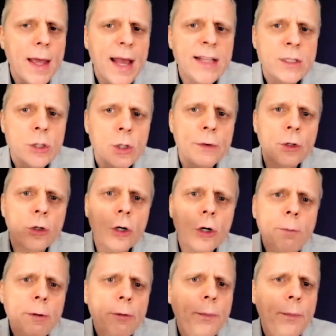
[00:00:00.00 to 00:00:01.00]
And so if a
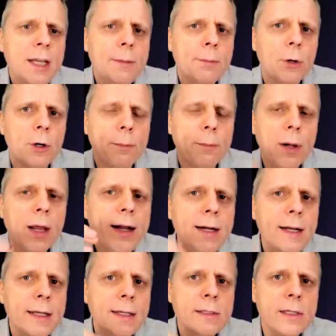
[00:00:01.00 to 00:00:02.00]
group of people are playing
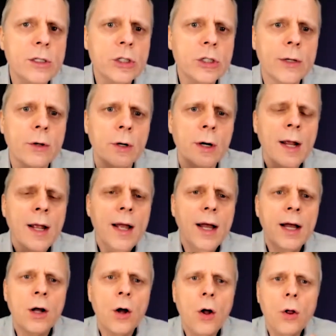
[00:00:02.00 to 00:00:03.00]
against each other,
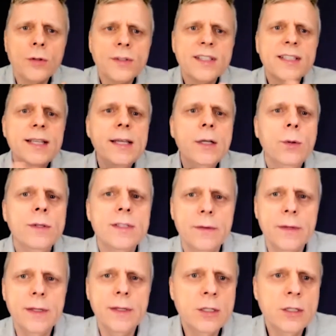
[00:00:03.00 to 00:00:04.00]
a whole sequence of
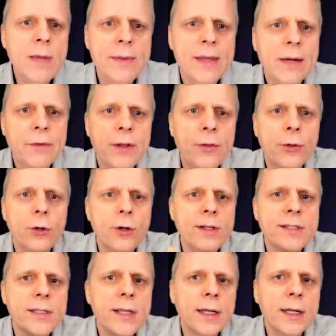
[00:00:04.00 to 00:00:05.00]
these, so maybe every 30
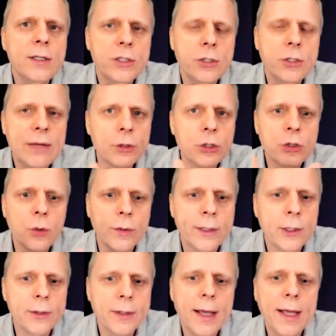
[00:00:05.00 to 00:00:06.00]
seconds you have a short
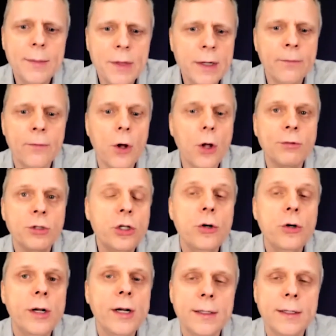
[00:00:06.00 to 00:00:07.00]
little game that involves
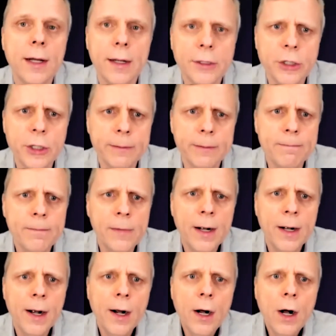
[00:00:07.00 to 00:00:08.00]
shooting and dodging.
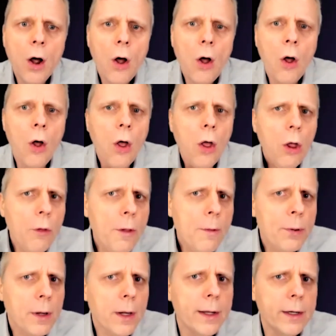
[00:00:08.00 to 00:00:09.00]
All the
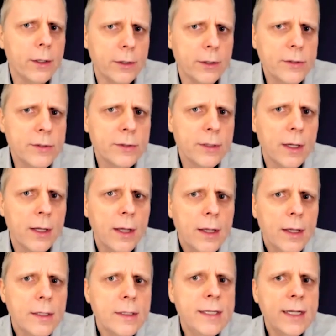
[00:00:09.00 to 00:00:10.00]
players
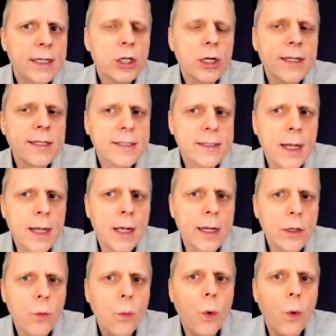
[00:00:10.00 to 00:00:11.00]
digitally
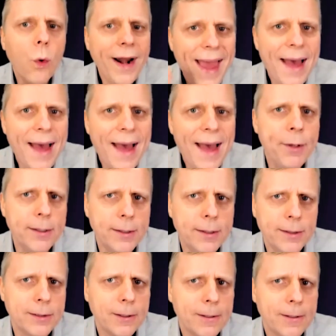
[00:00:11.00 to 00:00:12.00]
sign what
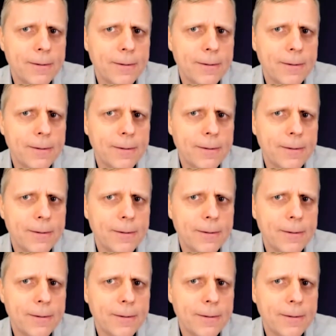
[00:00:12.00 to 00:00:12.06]
happened.